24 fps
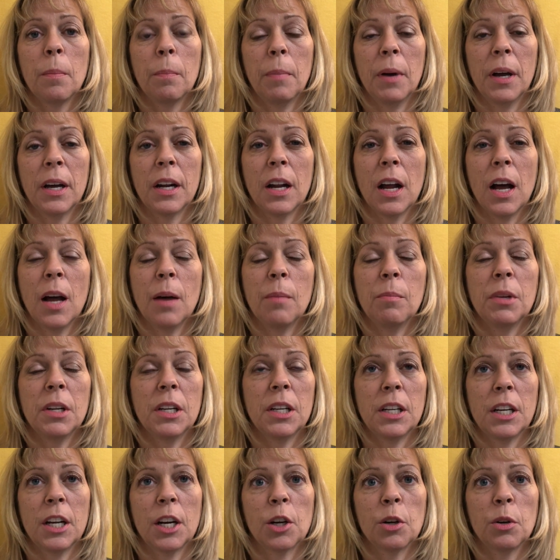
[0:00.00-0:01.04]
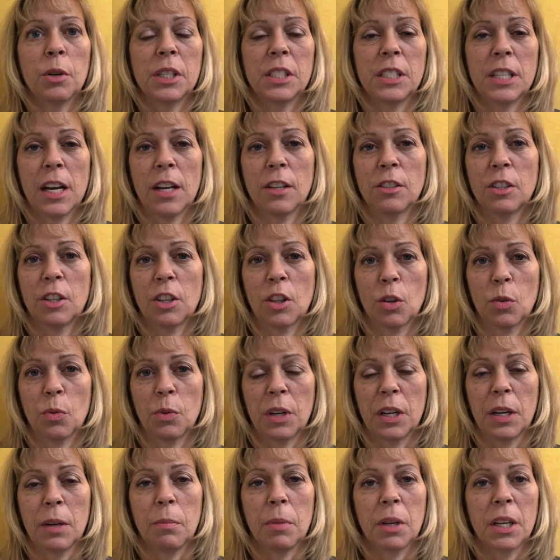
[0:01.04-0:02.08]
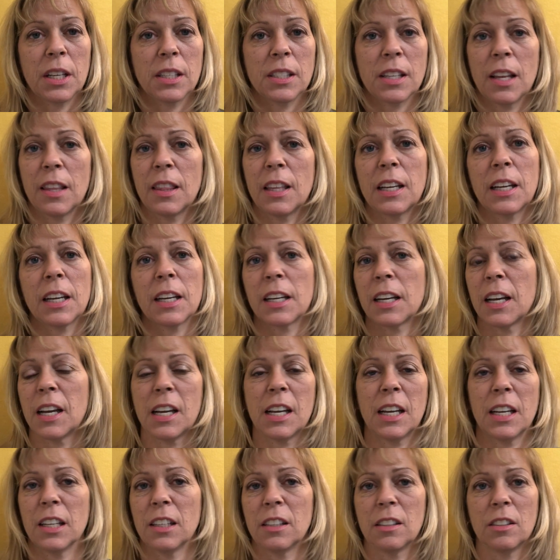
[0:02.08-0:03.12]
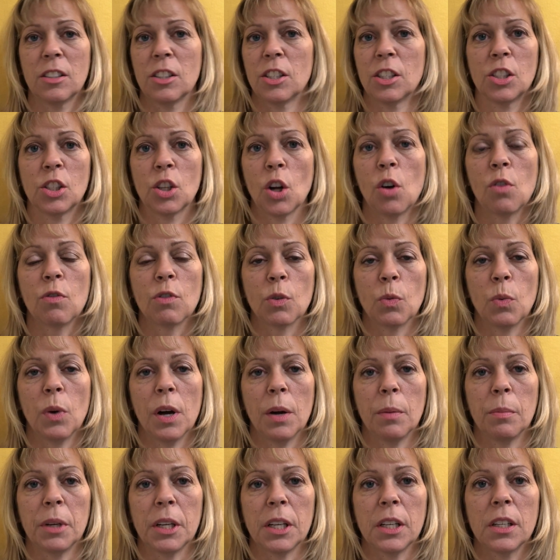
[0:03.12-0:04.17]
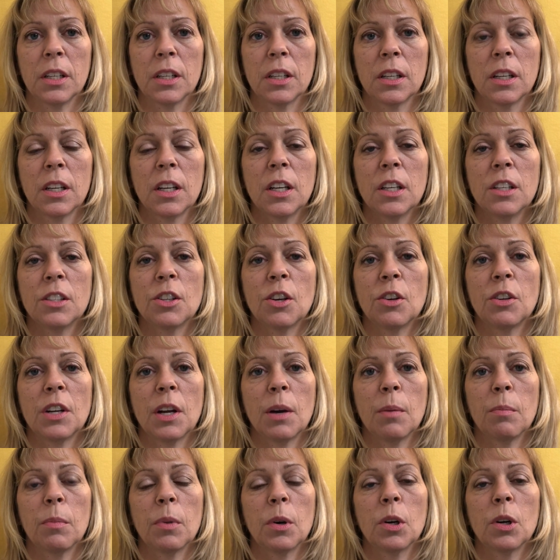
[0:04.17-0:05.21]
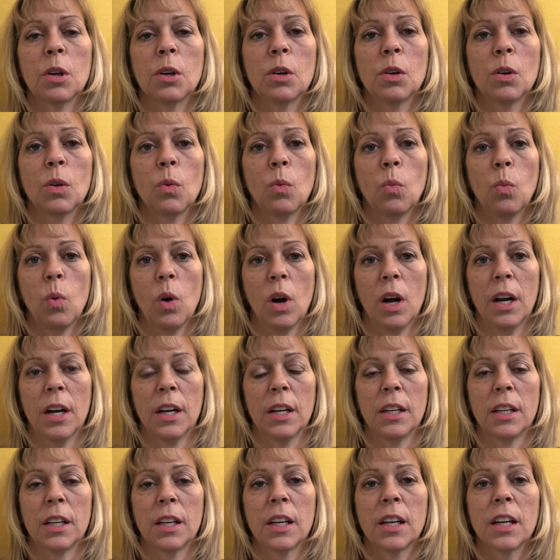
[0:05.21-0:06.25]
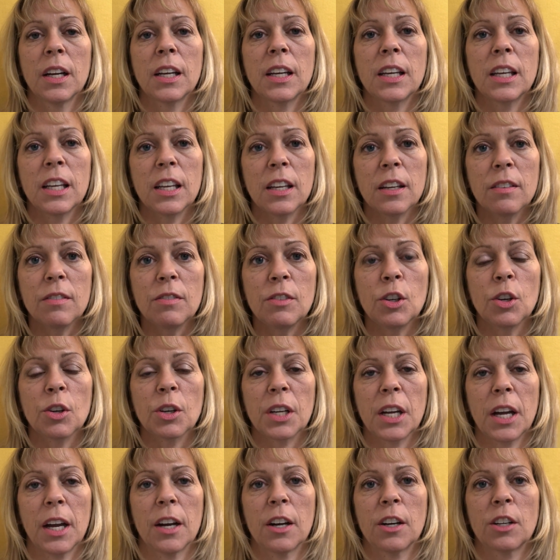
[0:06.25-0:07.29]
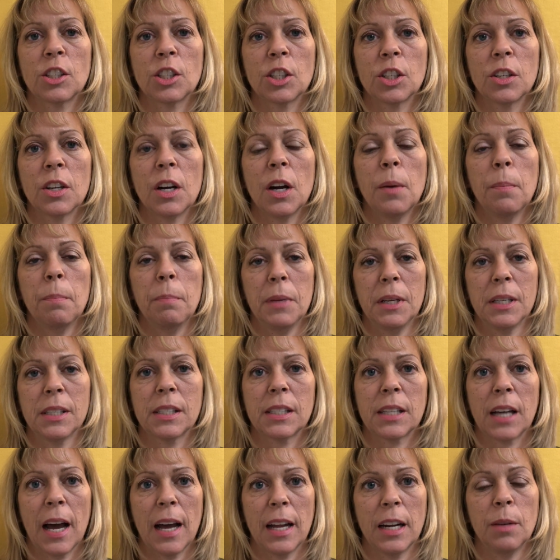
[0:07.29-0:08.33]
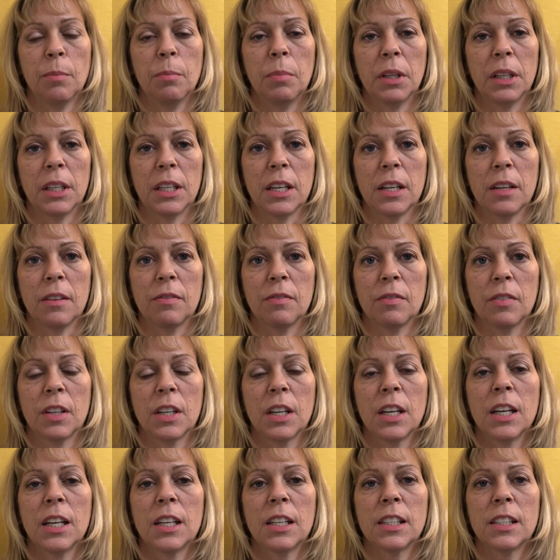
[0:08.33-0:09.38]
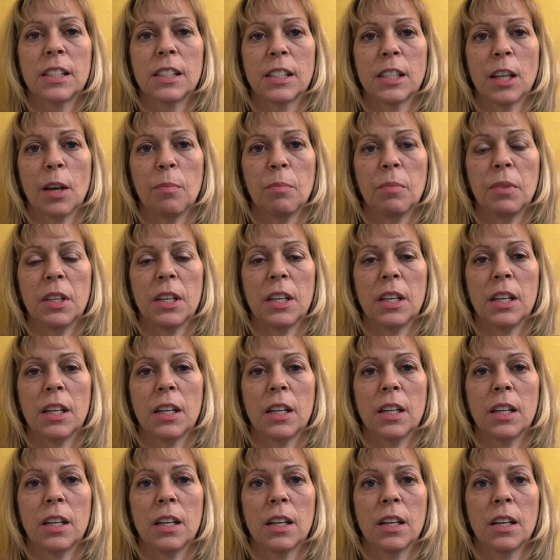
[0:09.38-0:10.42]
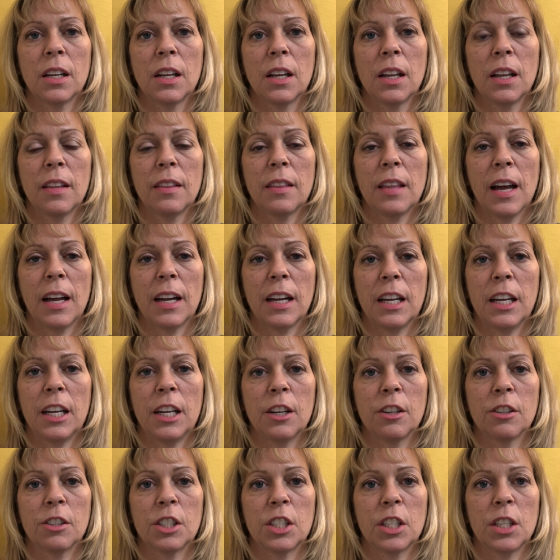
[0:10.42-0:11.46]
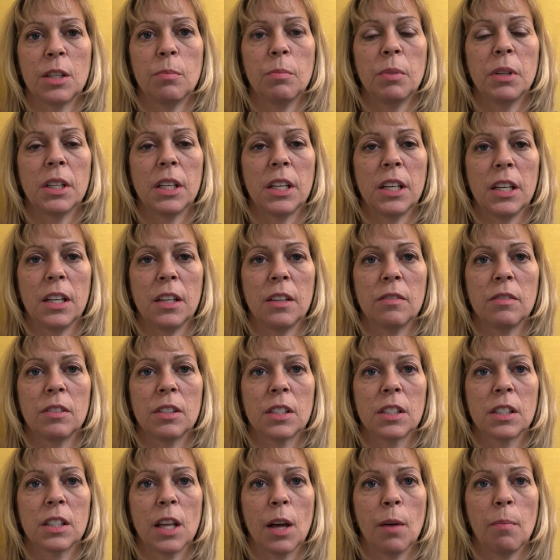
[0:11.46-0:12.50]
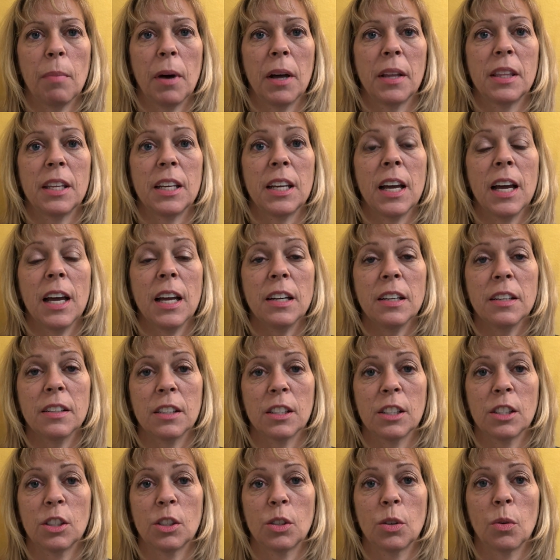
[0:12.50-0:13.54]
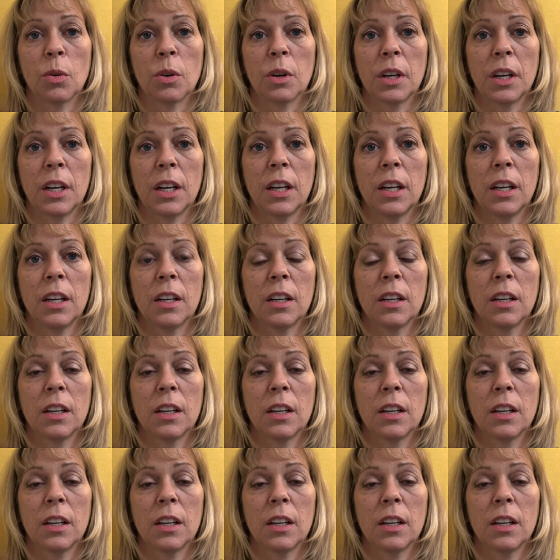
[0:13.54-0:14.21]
but I'm going to narrow it down to 3 because I think it can get just overwhelming. So number 1, give your character a misguided belief, something that he or she believes that by the end of the story,